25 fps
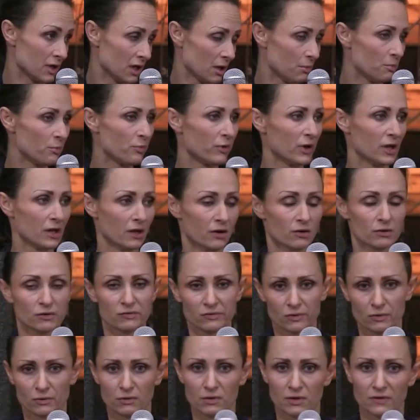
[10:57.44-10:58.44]
an umbrella
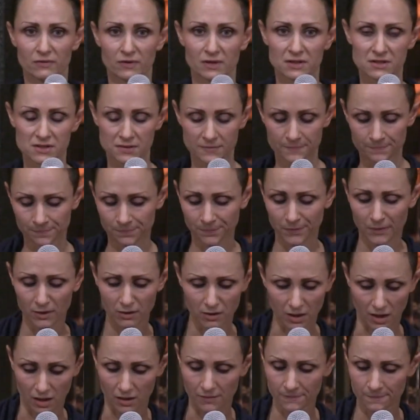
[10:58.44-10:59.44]
over all of it.
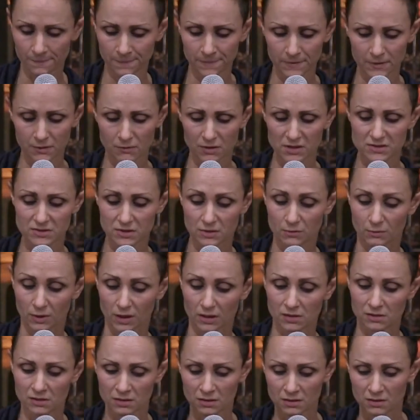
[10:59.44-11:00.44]
Okay. Question
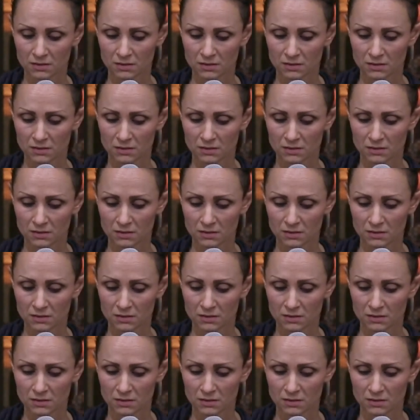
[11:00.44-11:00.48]
one